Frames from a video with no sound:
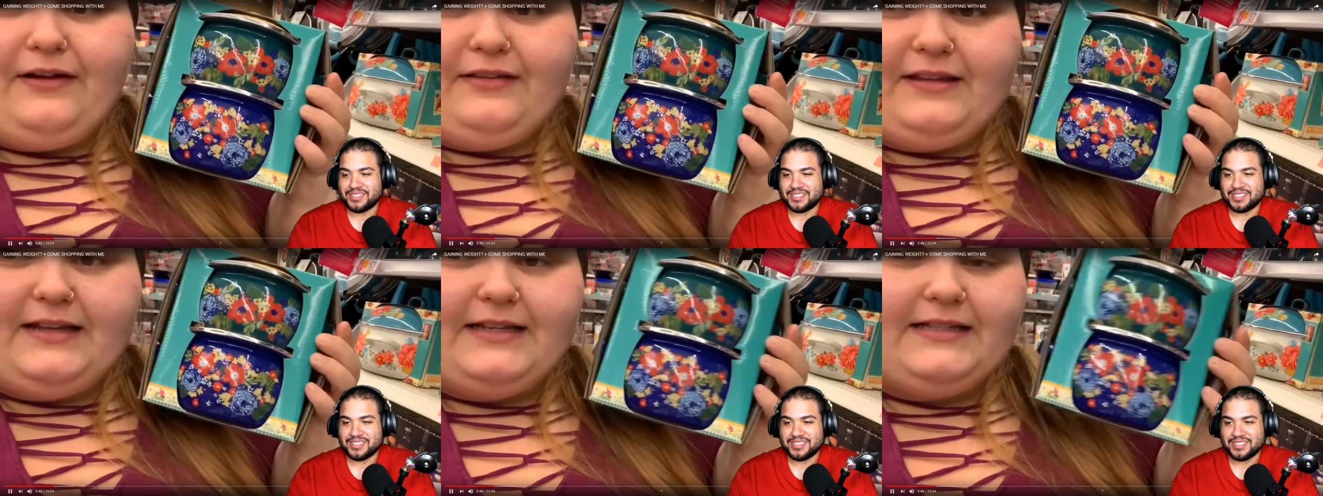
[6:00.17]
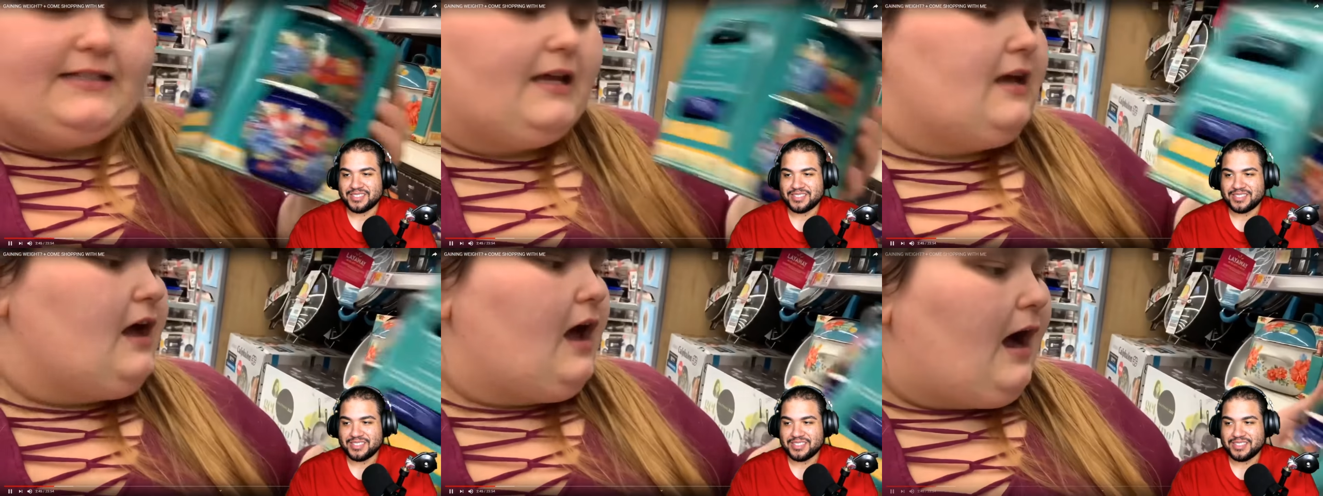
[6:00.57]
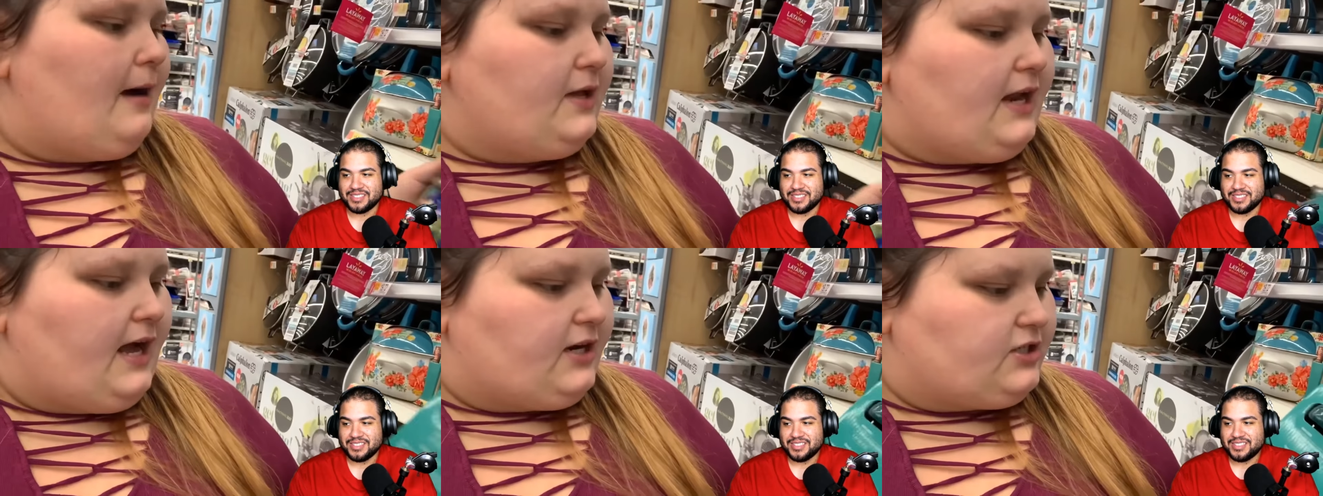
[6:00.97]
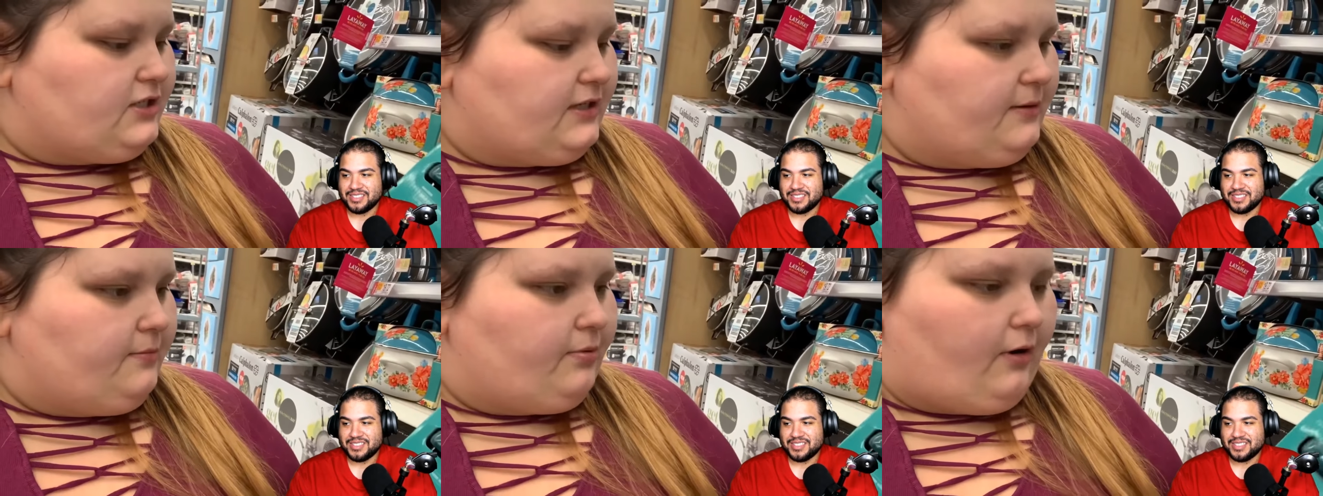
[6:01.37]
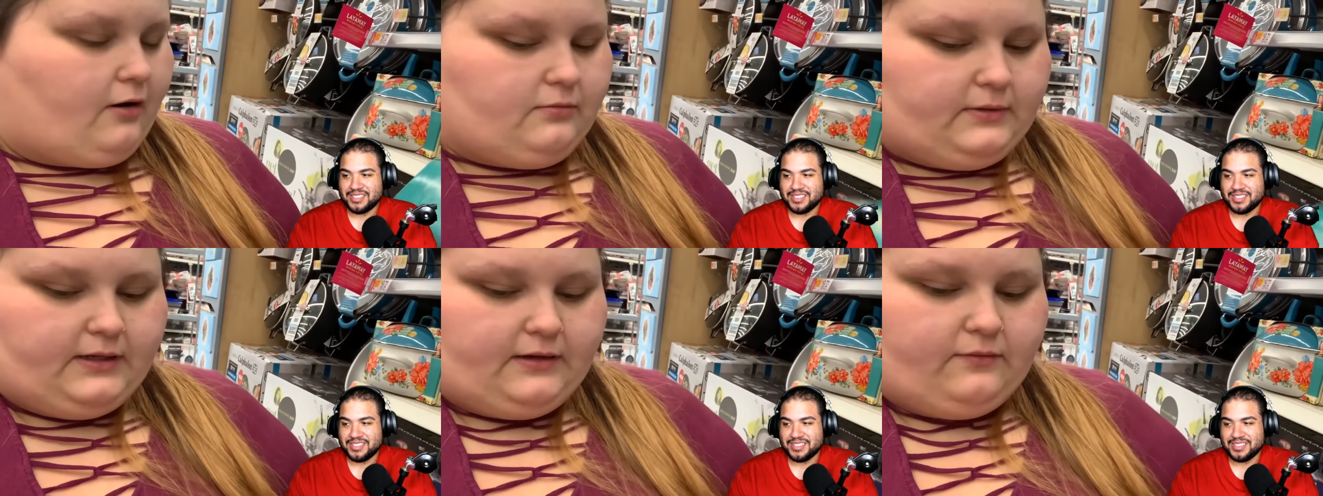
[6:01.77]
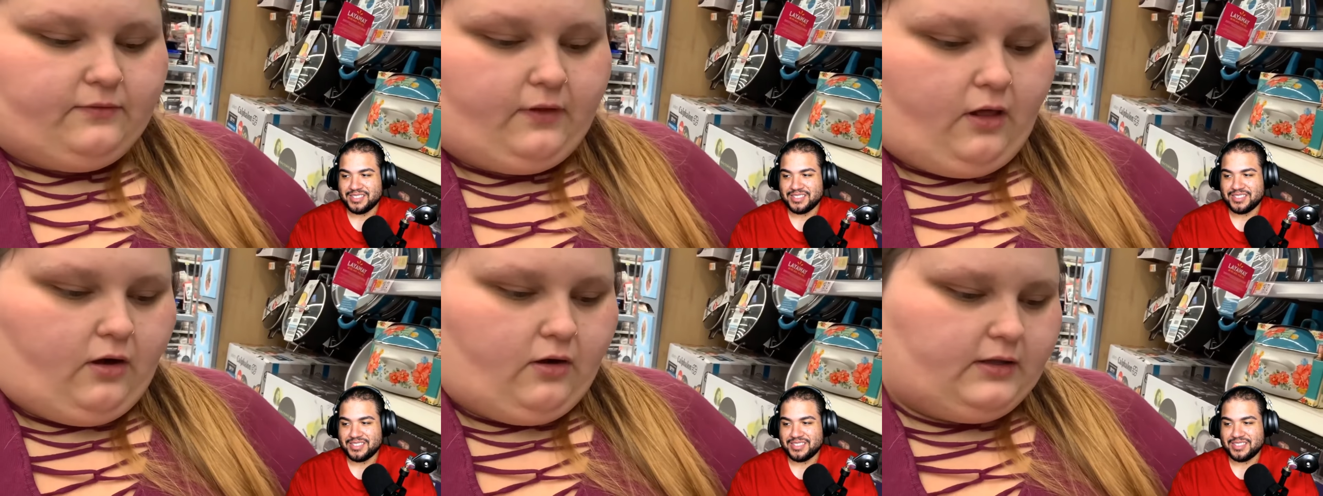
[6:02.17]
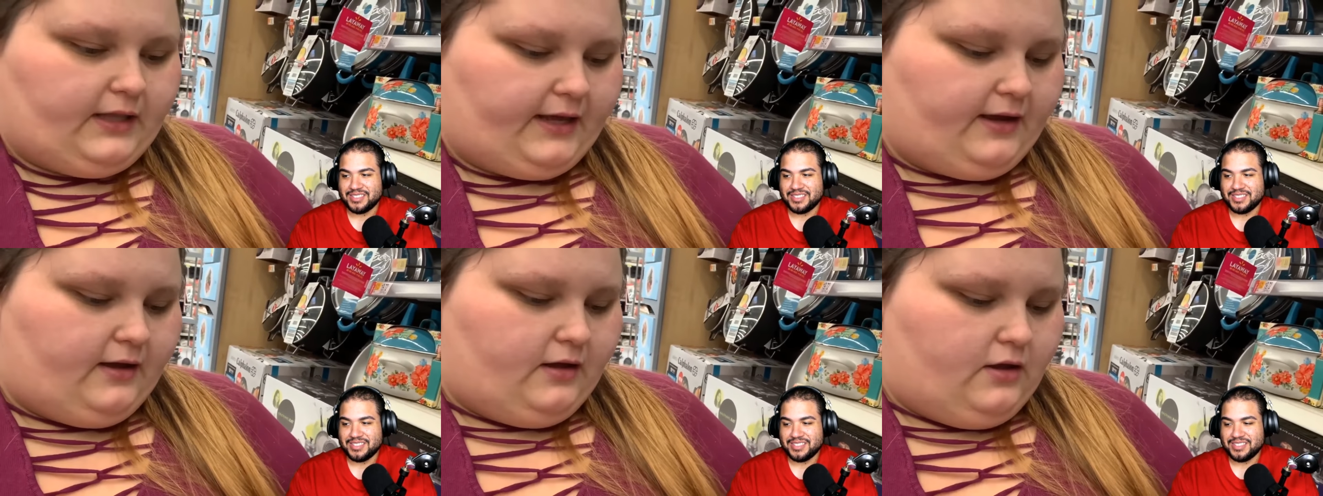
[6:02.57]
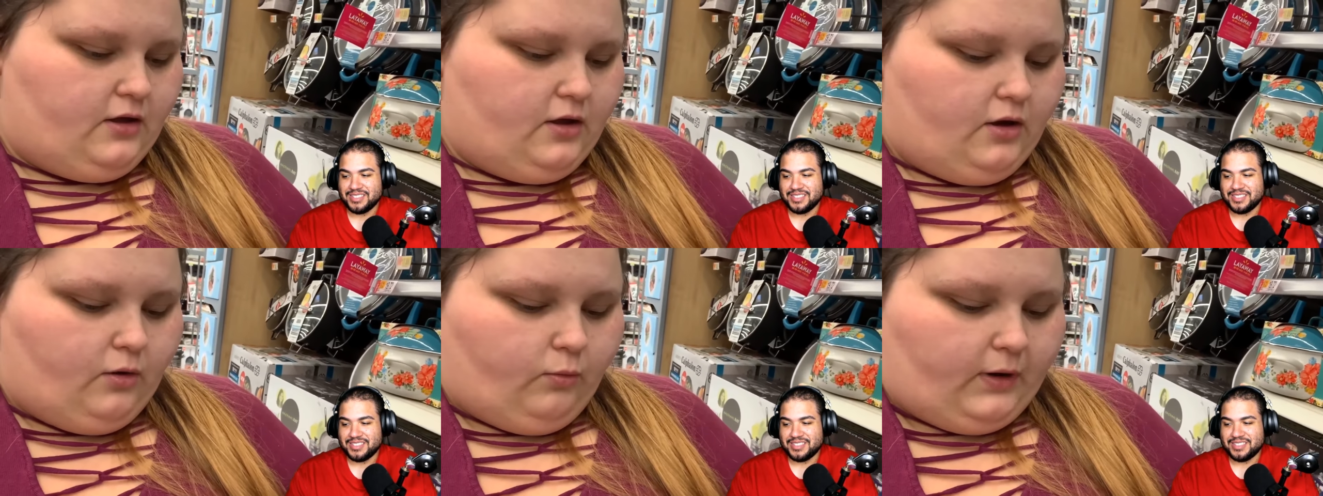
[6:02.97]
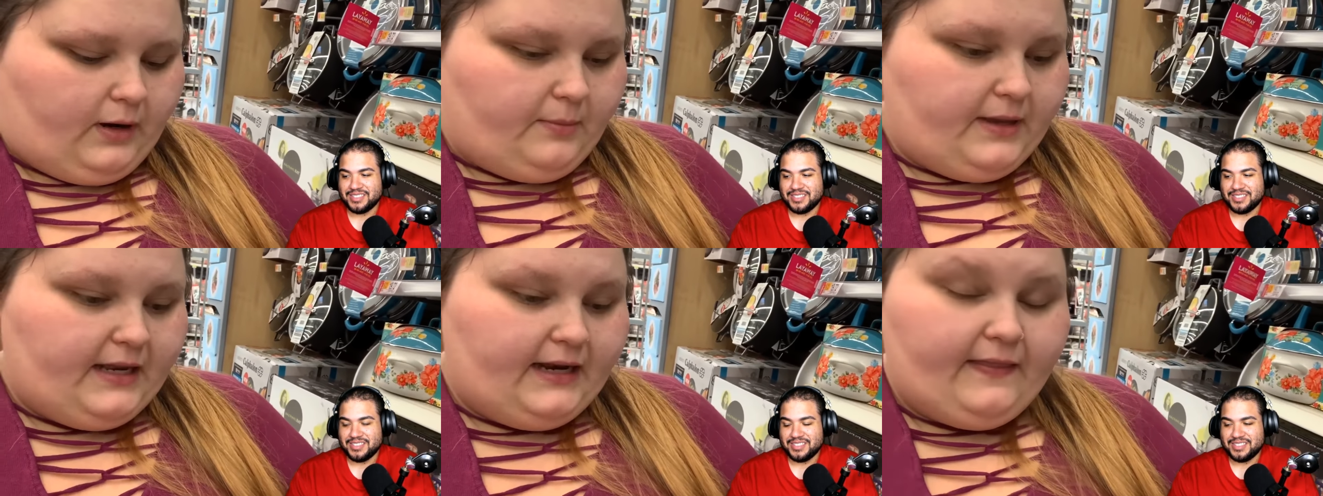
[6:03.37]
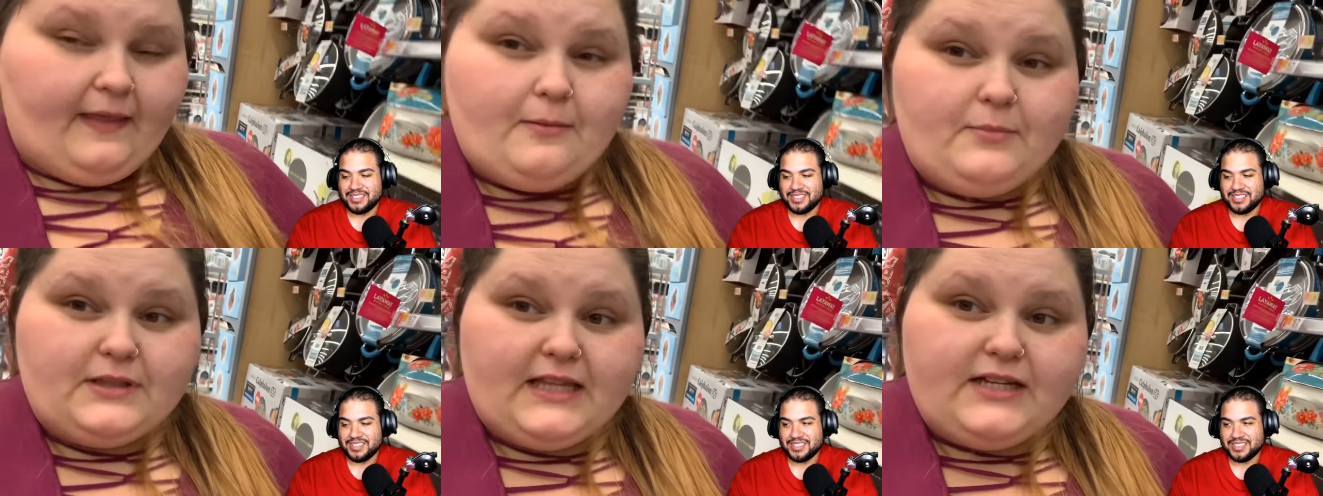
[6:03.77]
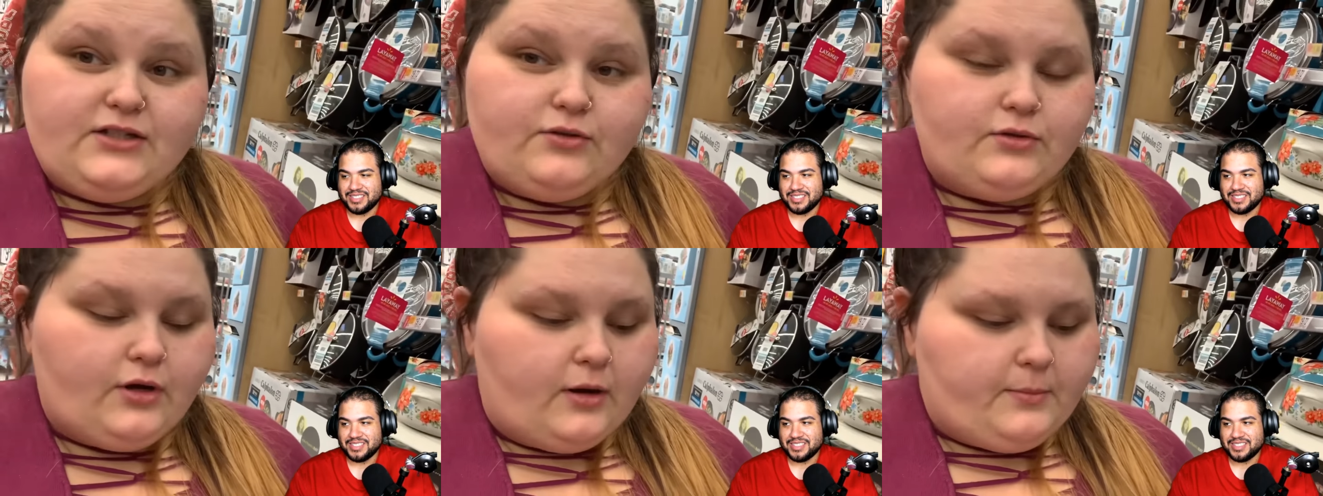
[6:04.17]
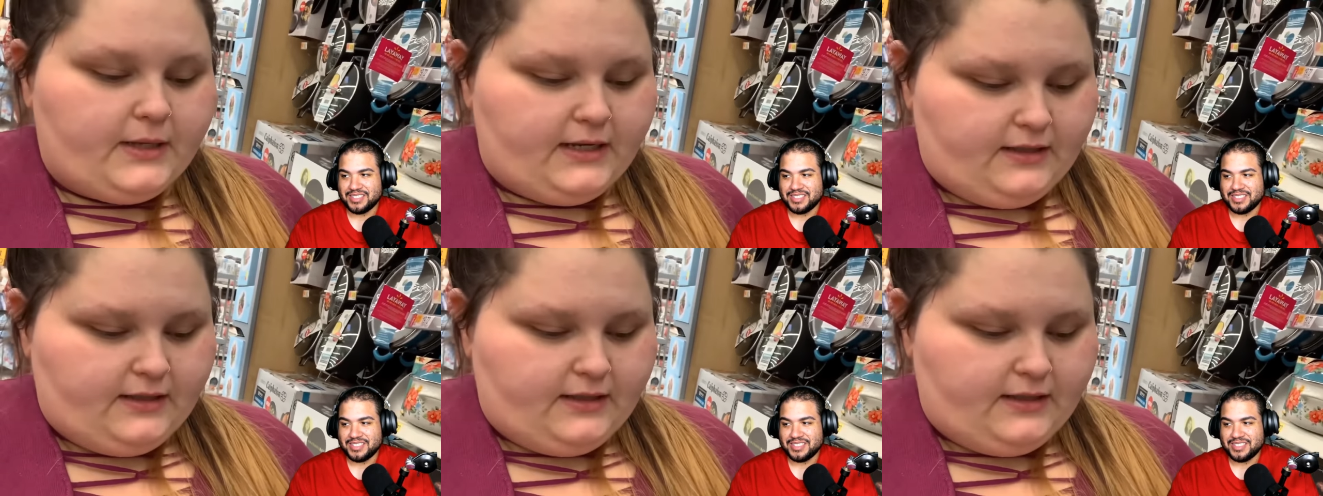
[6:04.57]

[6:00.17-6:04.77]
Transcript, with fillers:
Speaker 1: this. I'm not actually probably gonna vlog like what I'm getting them, but they do know I'm getting